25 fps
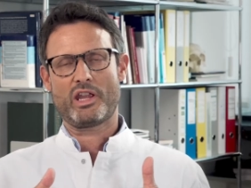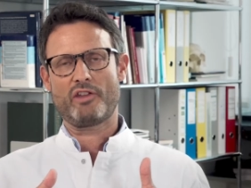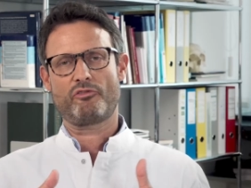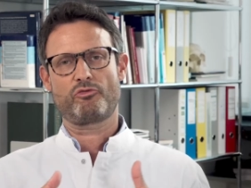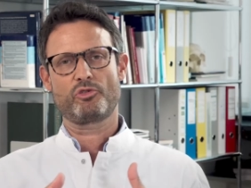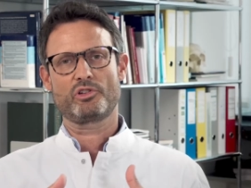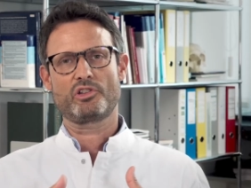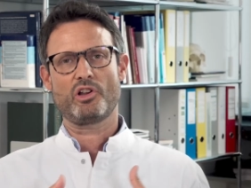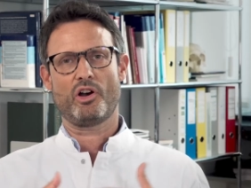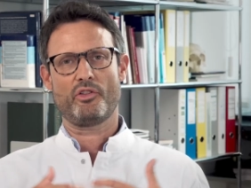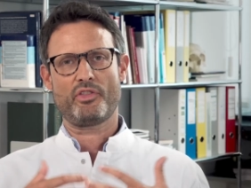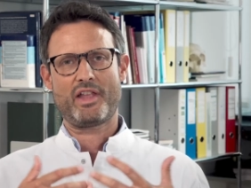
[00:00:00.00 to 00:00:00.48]
if
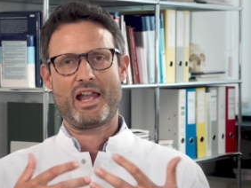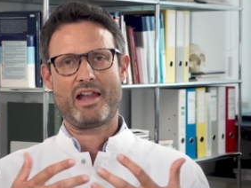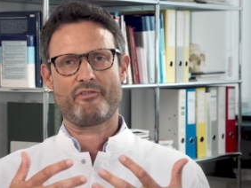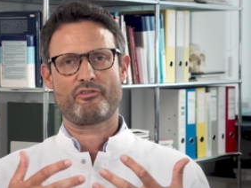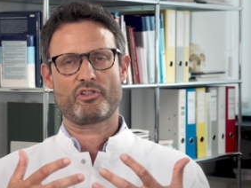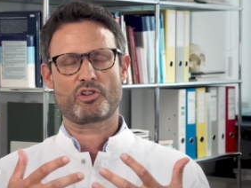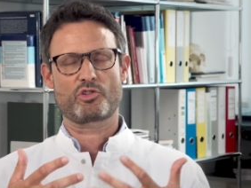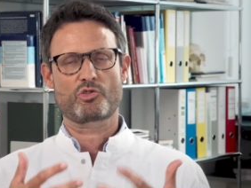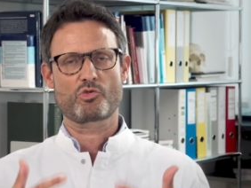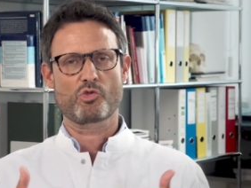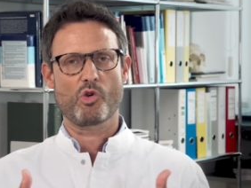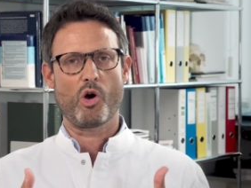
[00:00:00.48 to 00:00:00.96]
we don't have
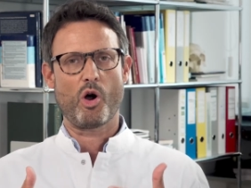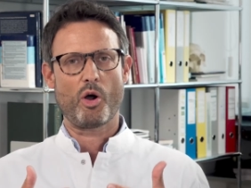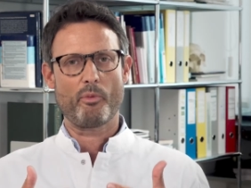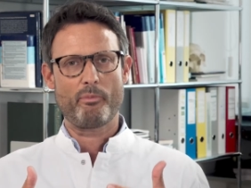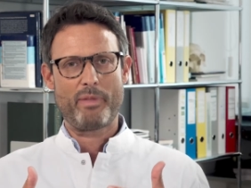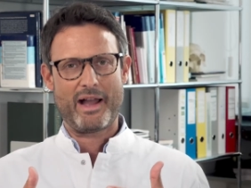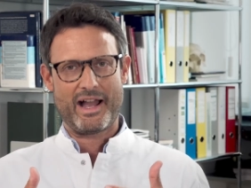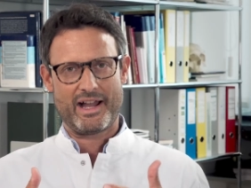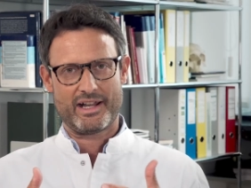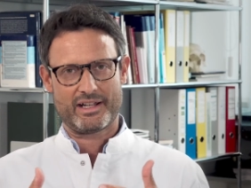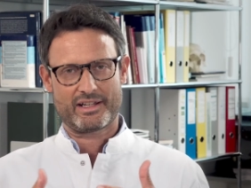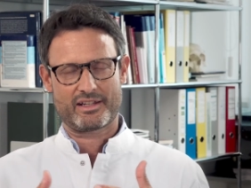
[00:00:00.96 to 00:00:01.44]
a
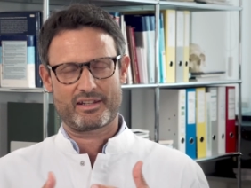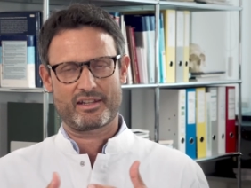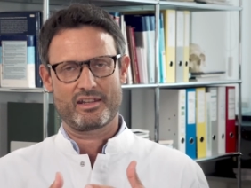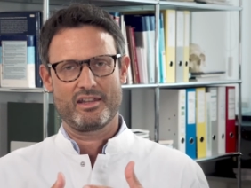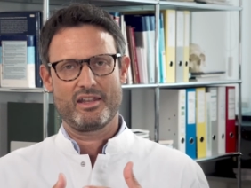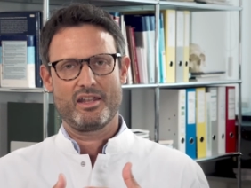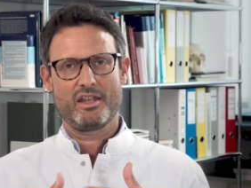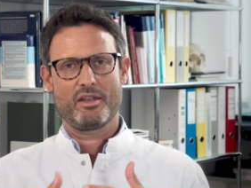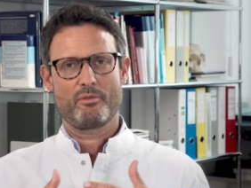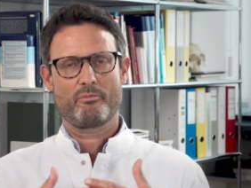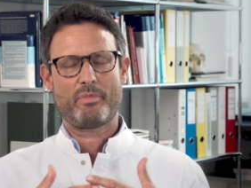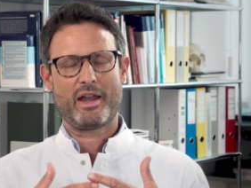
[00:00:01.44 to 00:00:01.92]
drawback
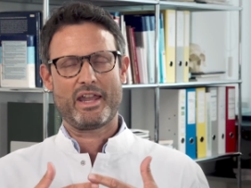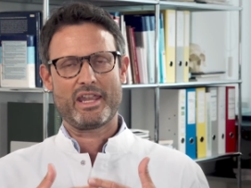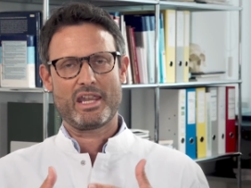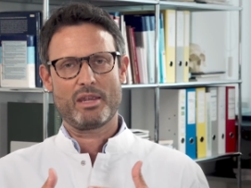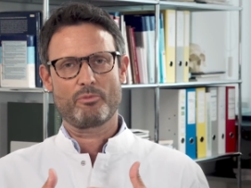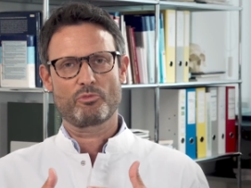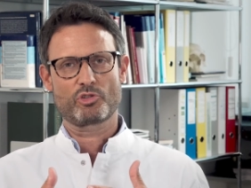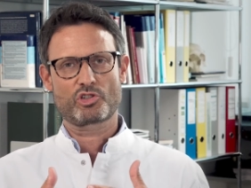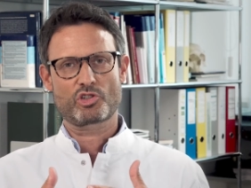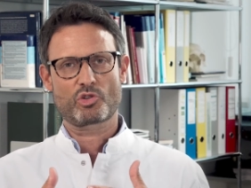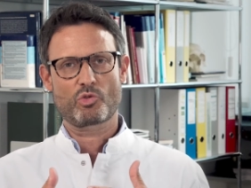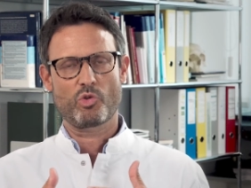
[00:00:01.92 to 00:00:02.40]
by
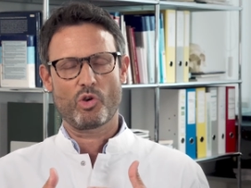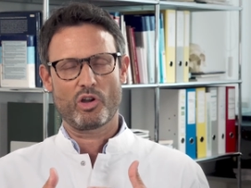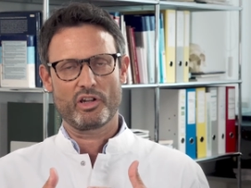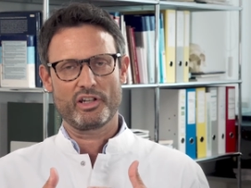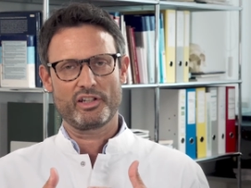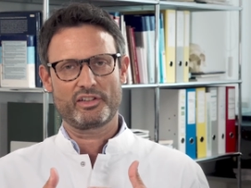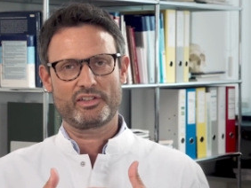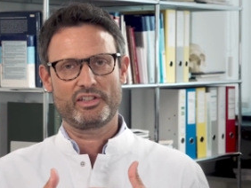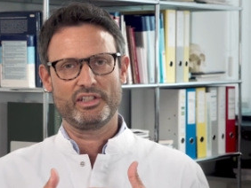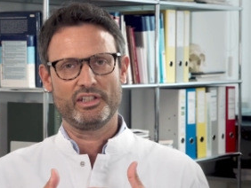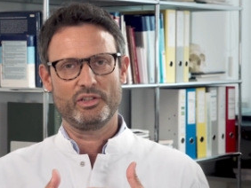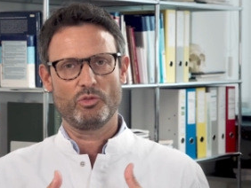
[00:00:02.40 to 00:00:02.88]
image
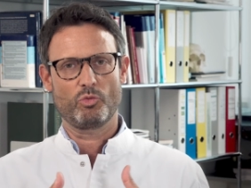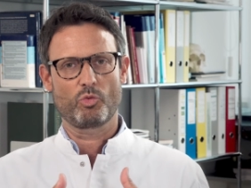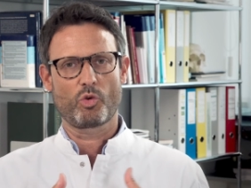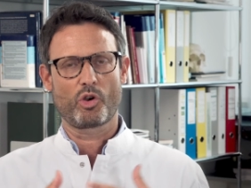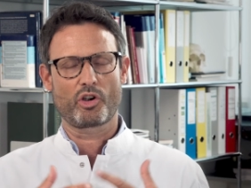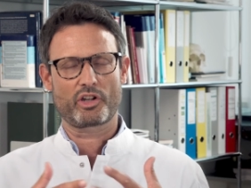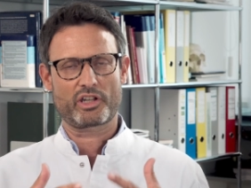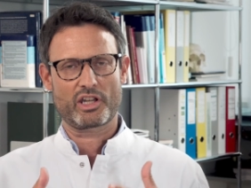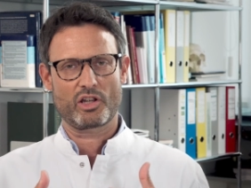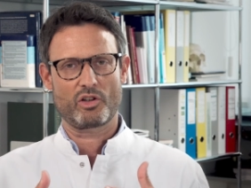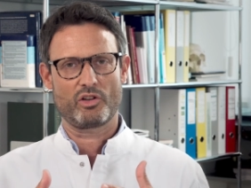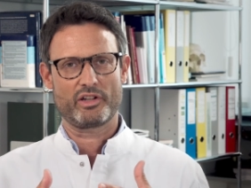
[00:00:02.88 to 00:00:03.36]
quality
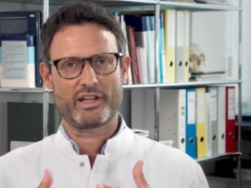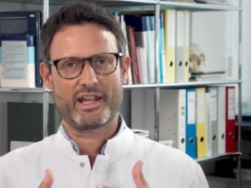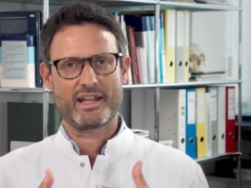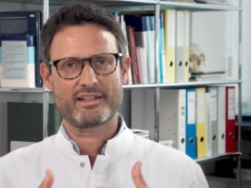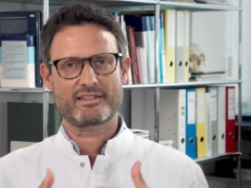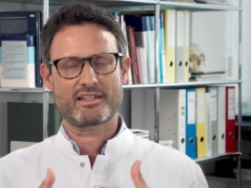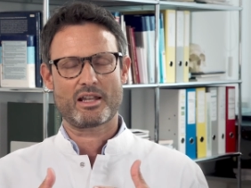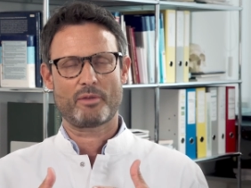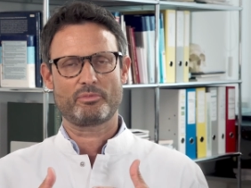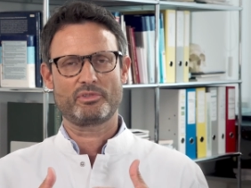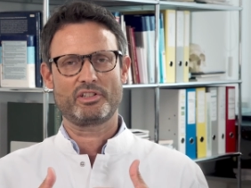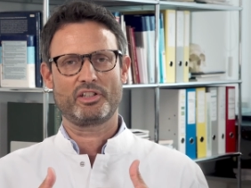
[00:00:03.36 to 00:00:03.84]
working on
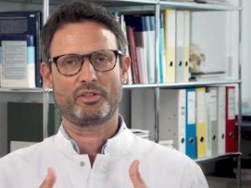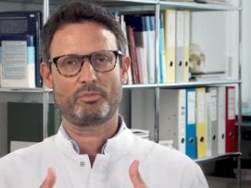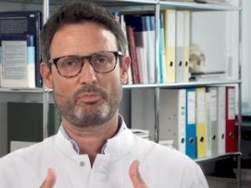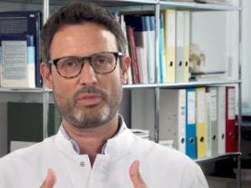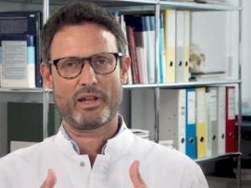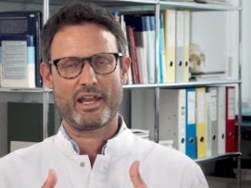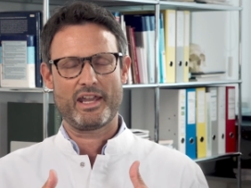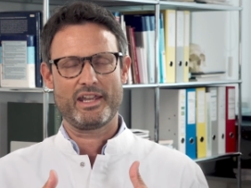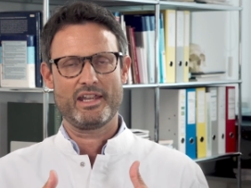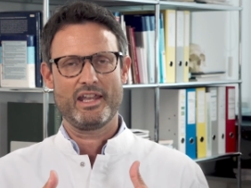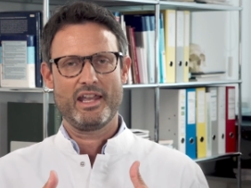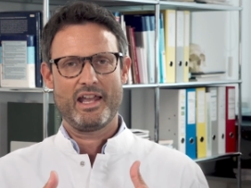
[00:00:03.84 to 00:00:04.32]
heads-up
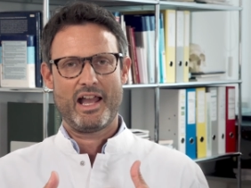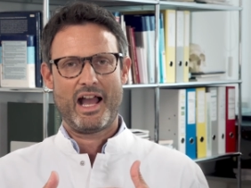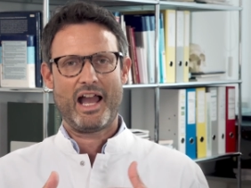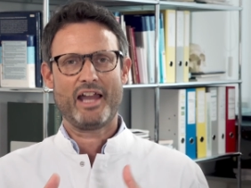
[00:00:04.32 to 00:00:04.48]
display,